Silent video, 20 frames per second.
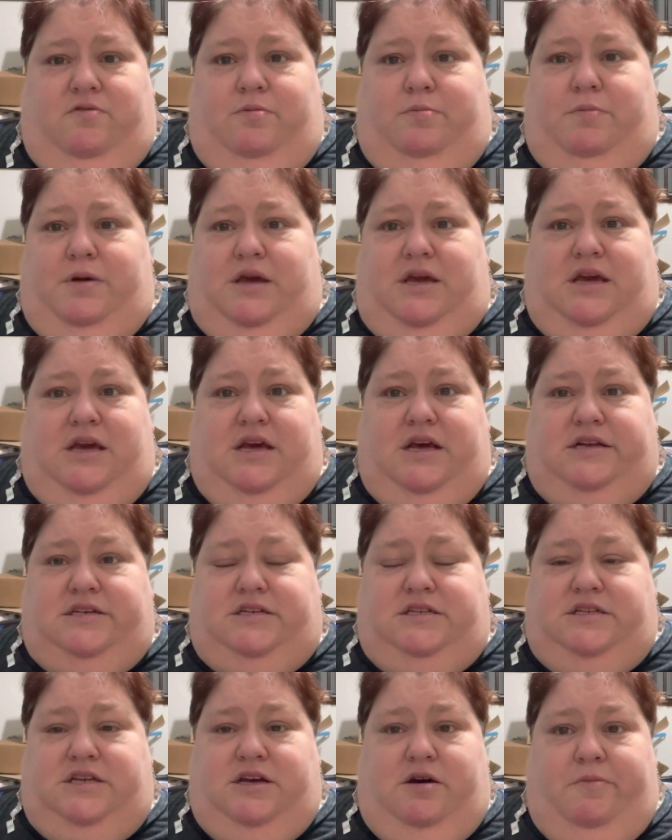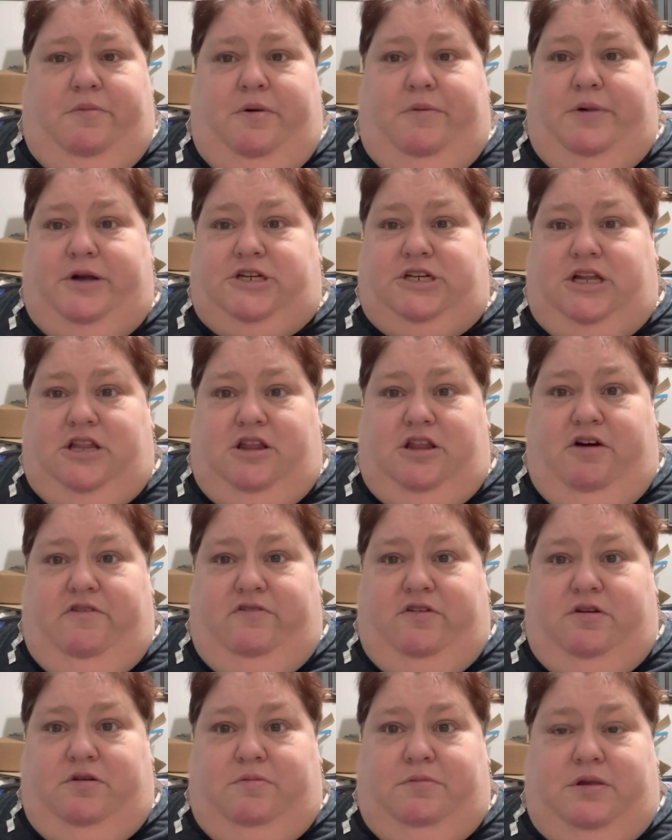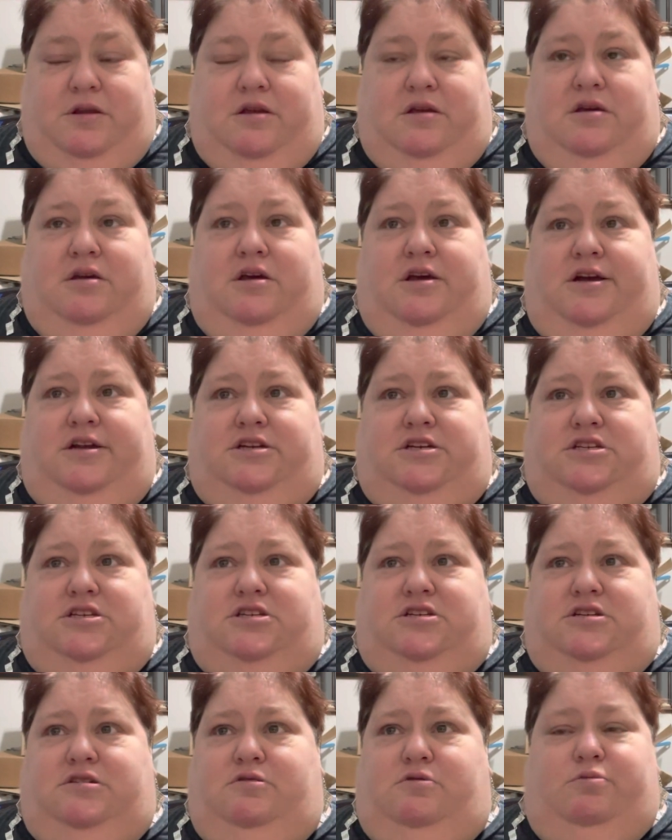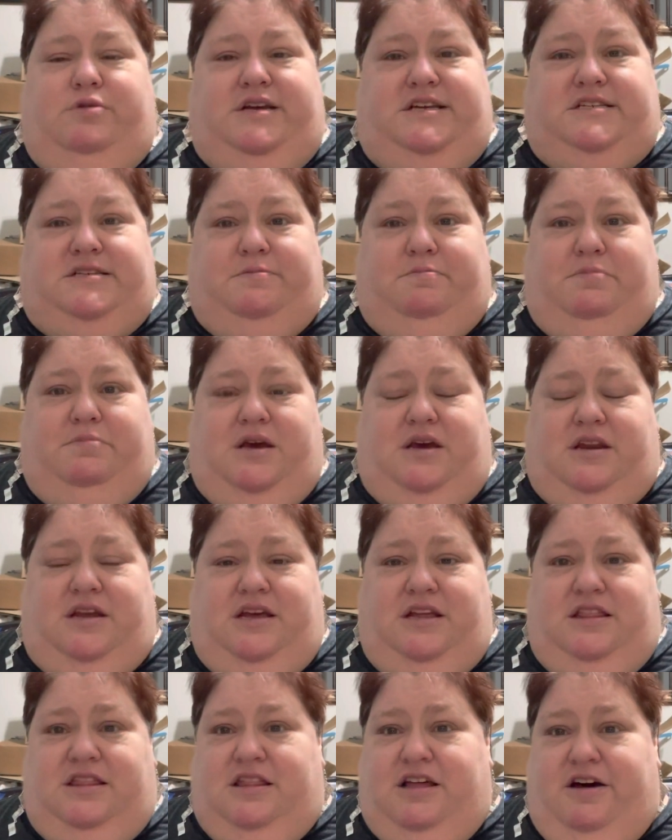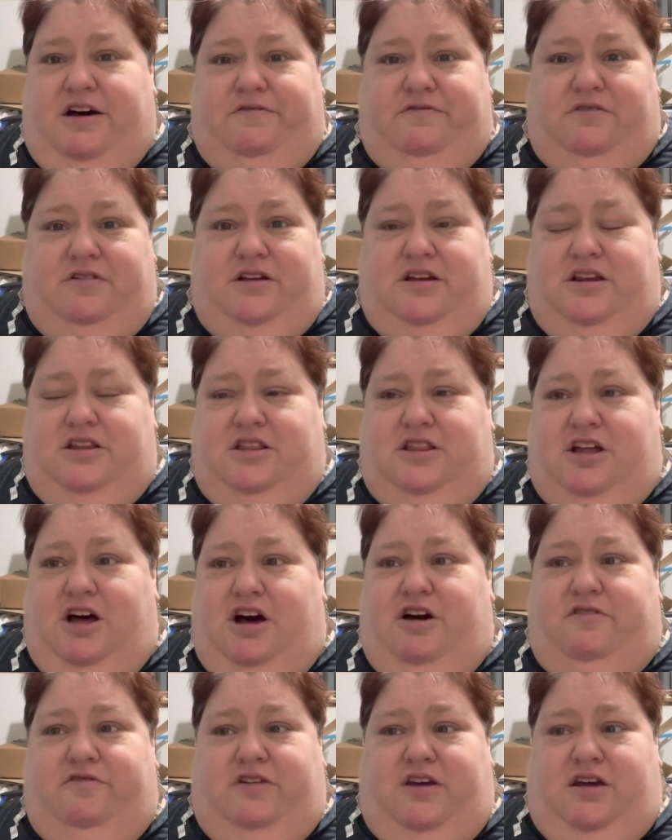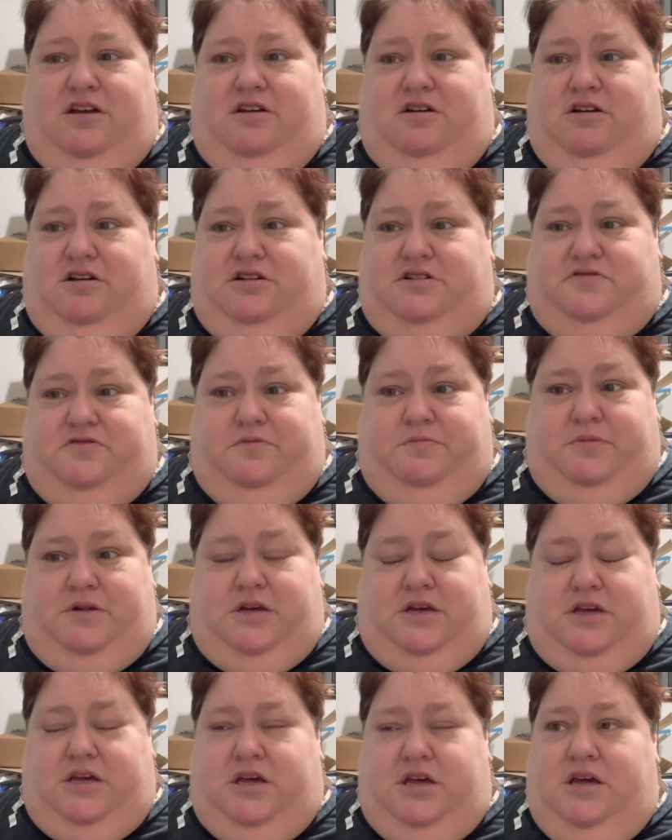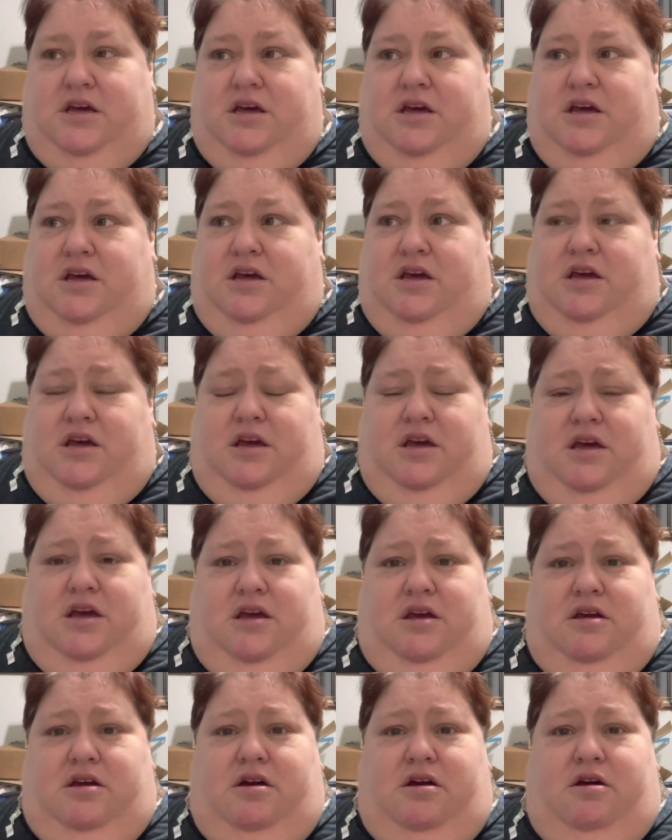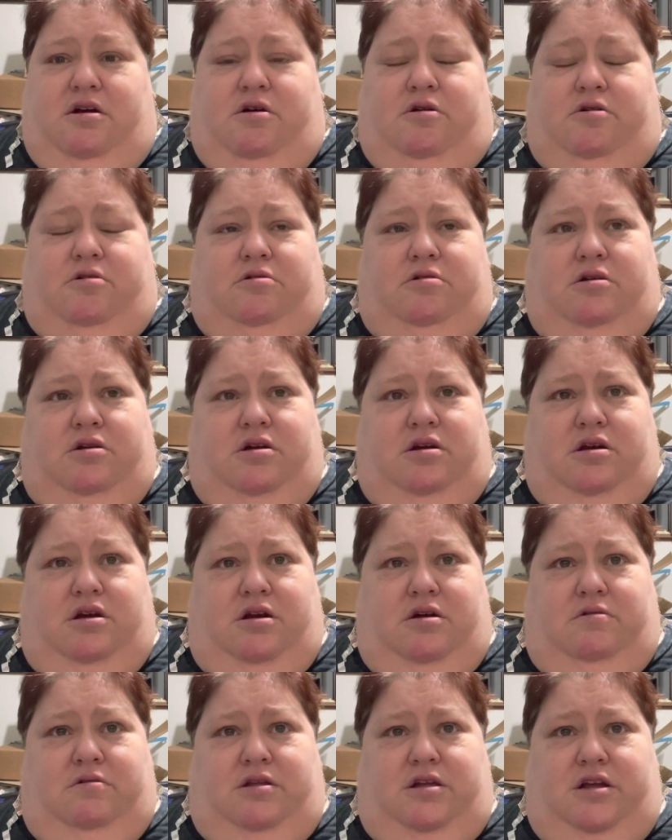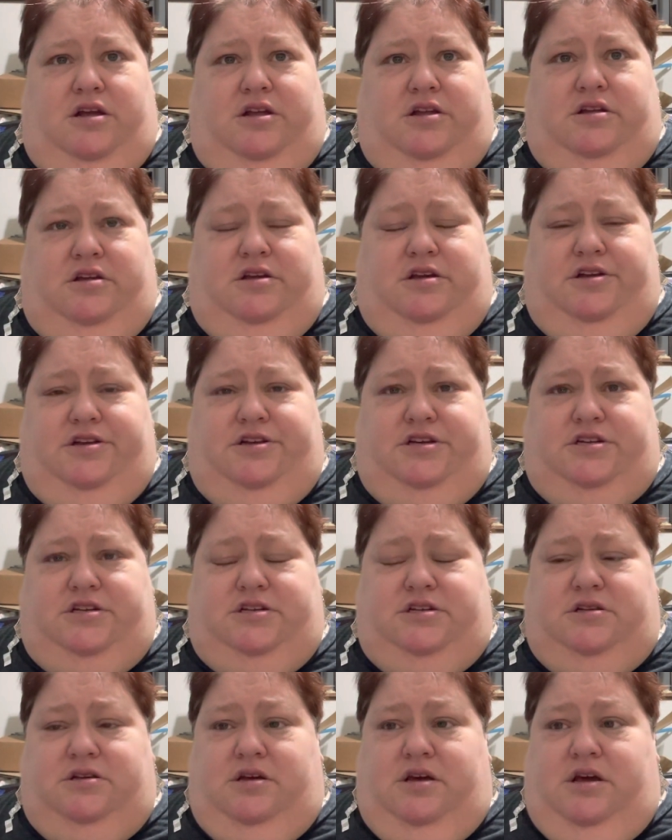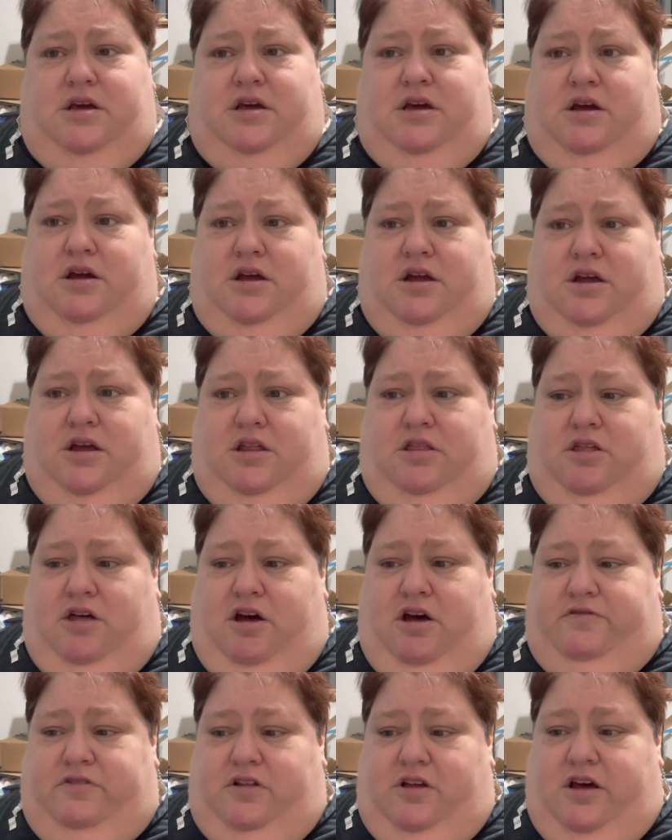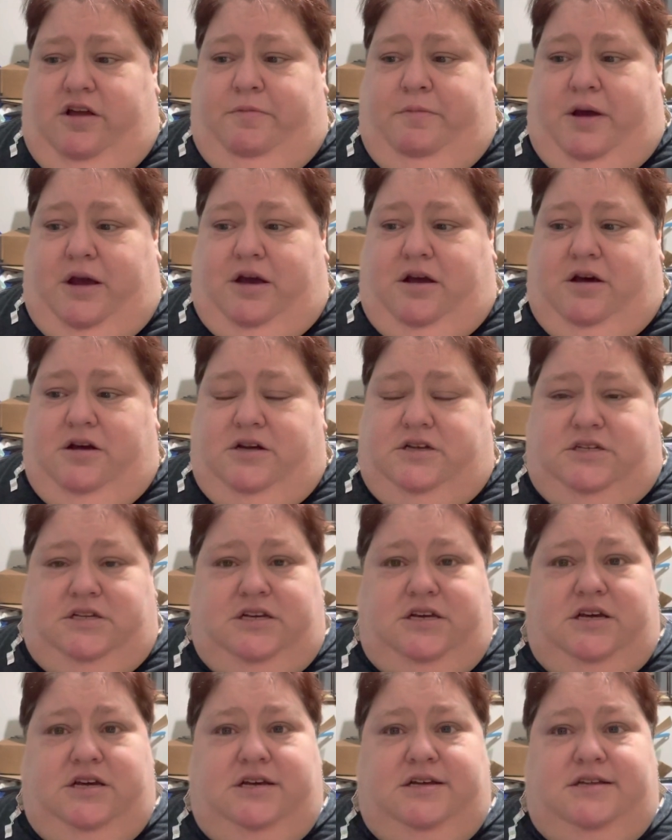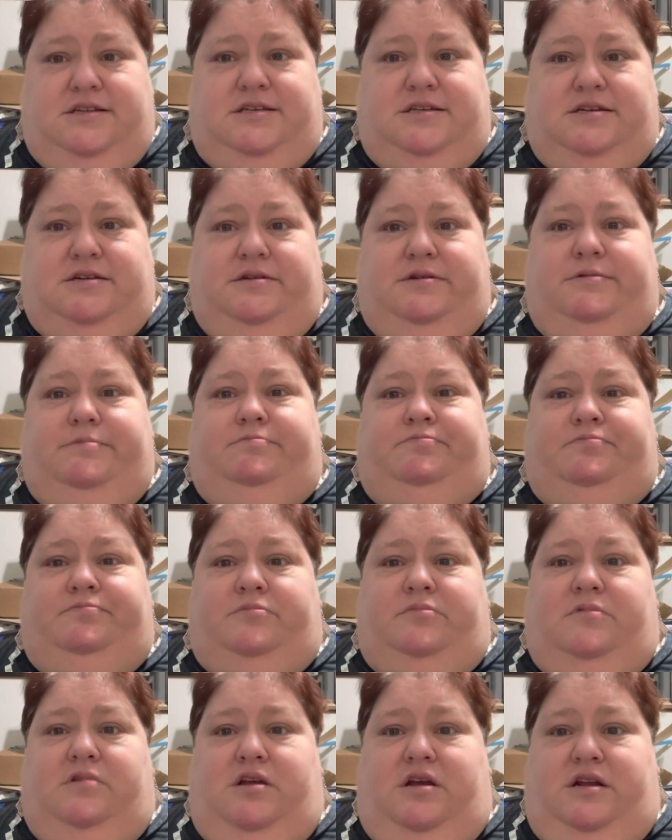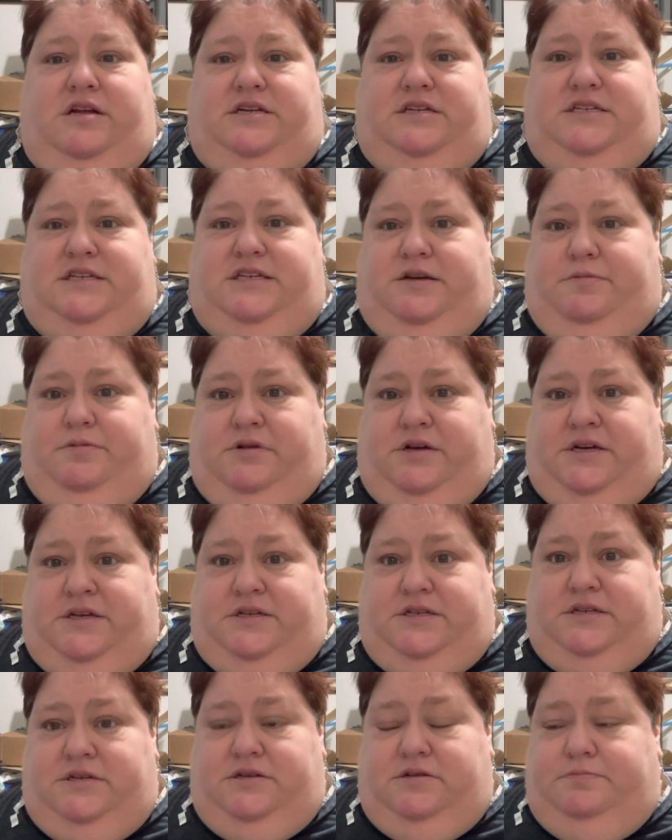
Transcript: a big kiss and tell him how much I love him, and just squeeze him big, and he loved getting hugs from me. I mean, he loved a lot of my cousins and his siblings,